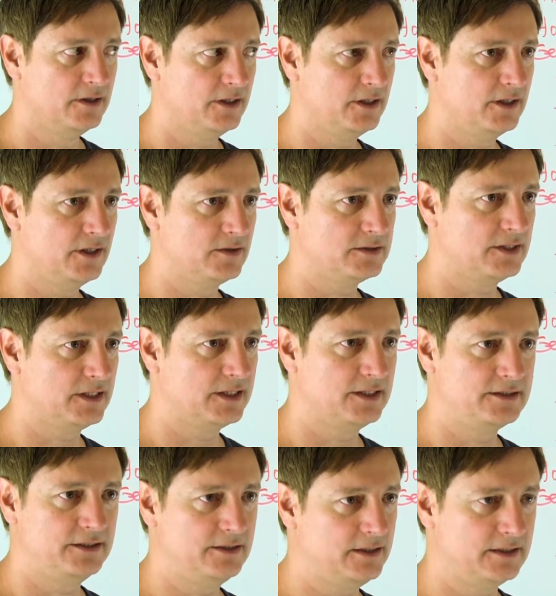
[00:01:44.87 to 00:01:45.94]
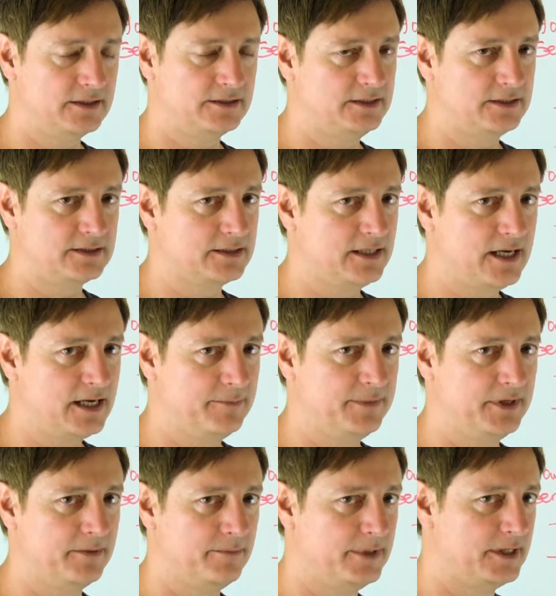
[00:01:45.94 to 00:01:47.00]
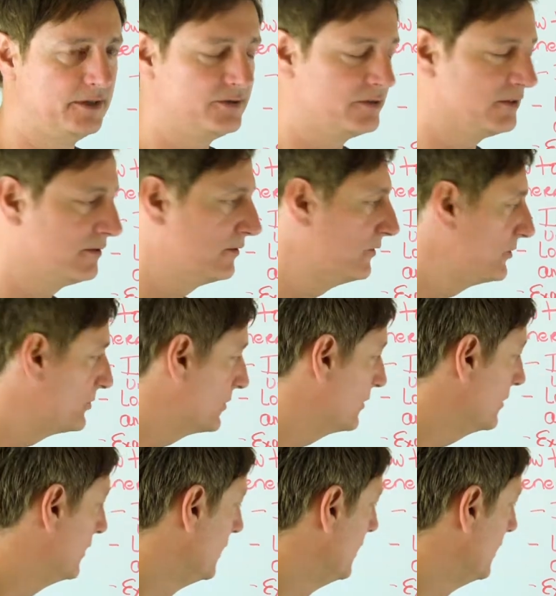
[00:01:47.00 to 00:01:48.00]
I was like, there's got to be a better solution.